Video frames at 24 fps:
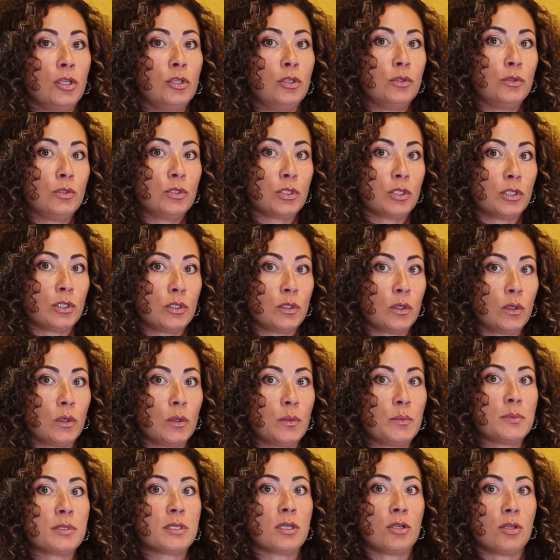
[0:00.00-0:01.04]

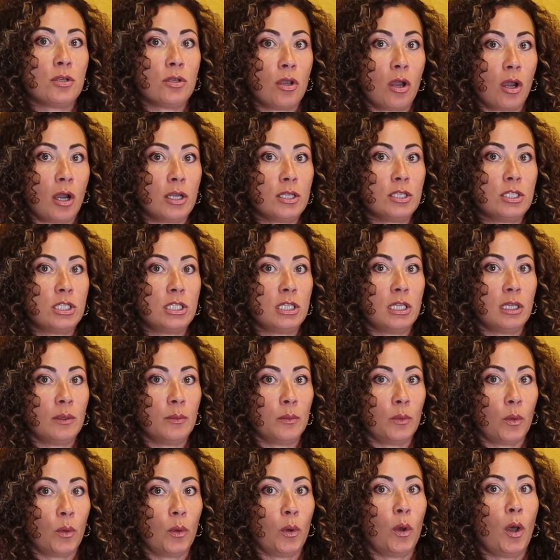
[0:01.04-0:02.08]
Nutridome's
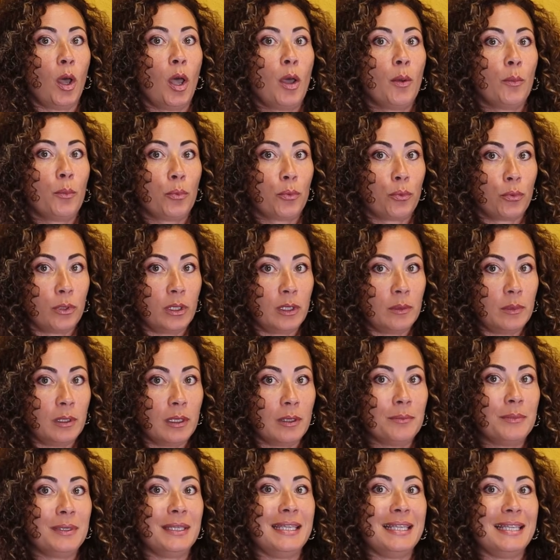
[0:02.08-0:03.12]
non-GMO,
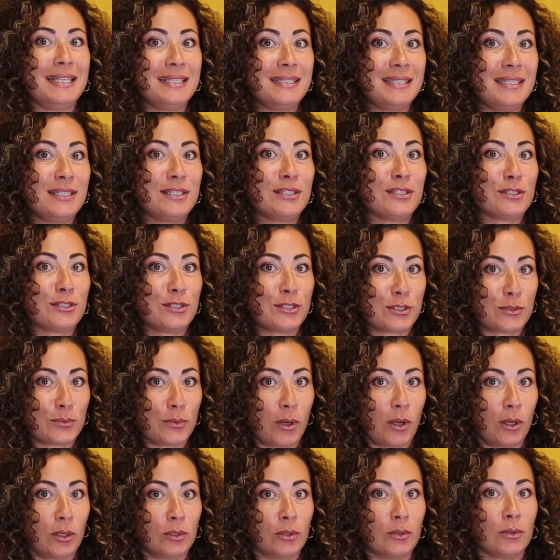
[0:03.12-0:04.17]
premium, easy to
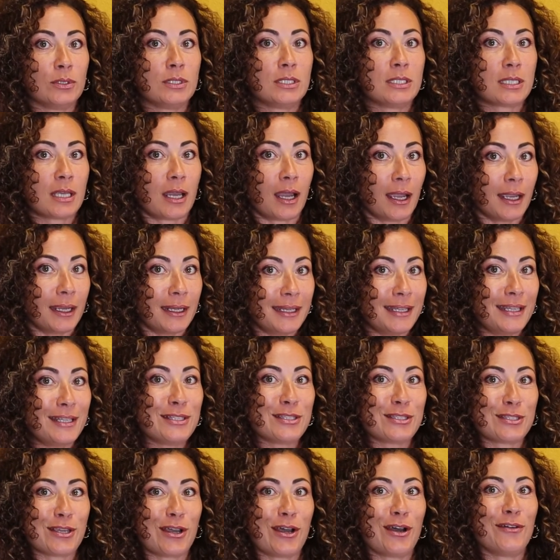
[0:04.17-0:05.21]
swallow, tiny
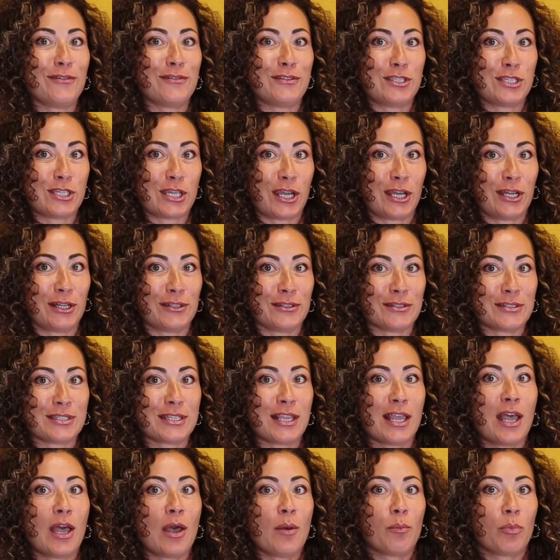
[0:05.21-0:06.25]
soft gels
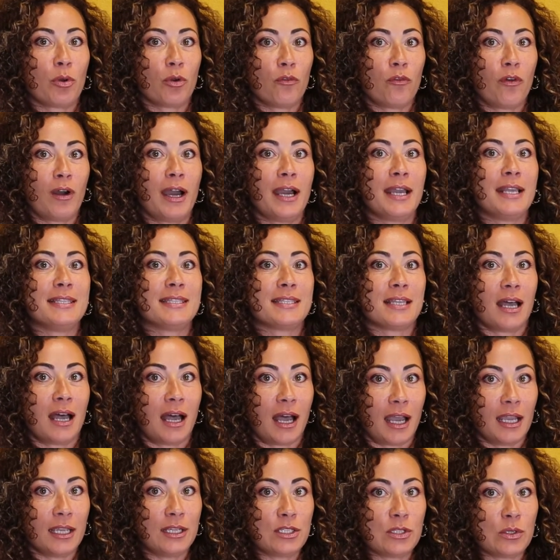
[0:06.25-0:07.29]
provides
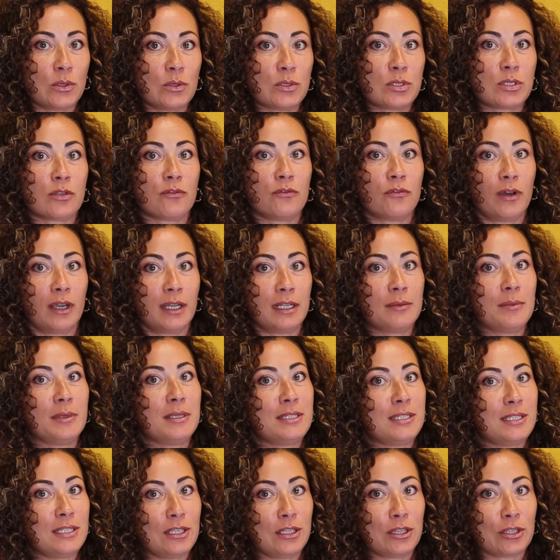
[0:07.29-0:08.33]
high dose of vitamin
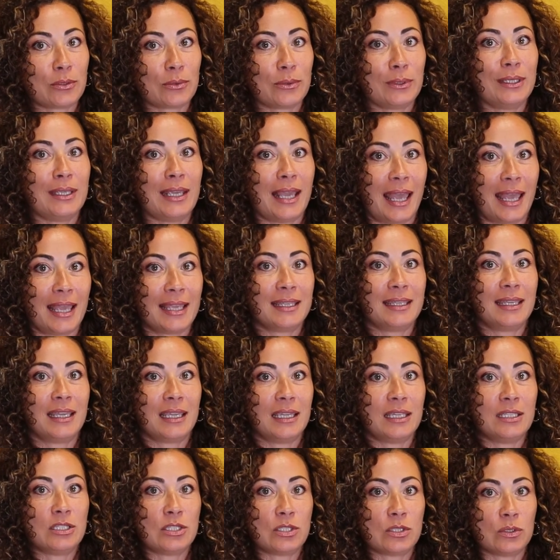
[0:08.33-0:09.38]
D3 and
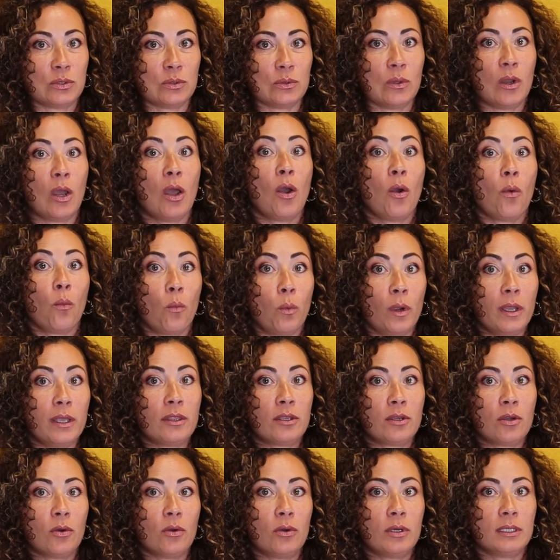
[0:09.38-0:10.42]
K2 with
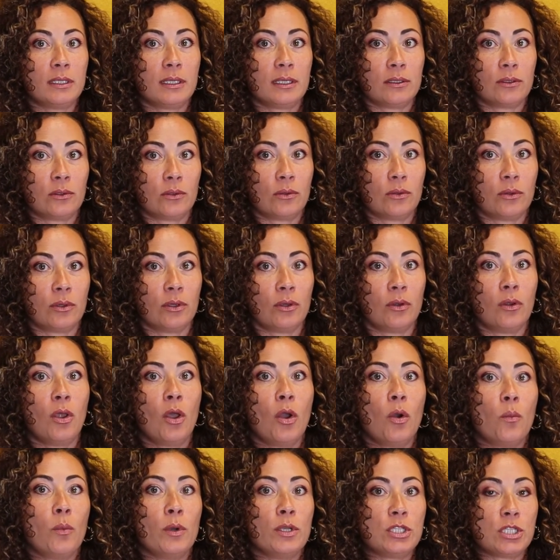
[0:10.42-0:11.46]
coconut oil,
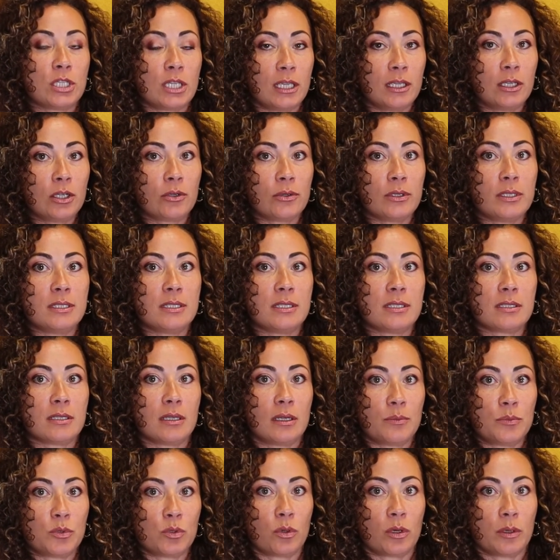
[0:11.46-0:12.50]
which increases
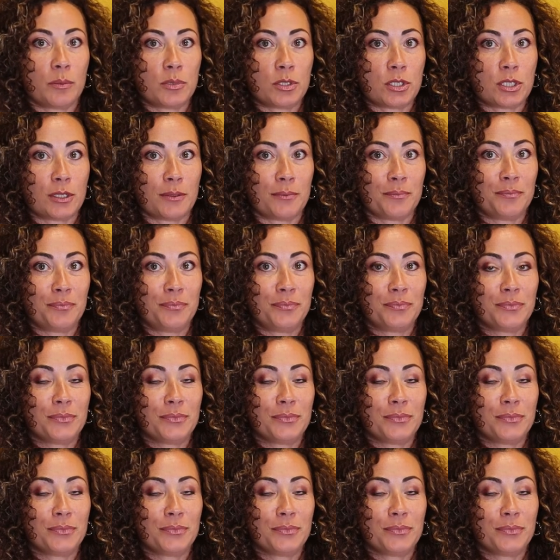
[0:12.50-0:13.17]
absorption.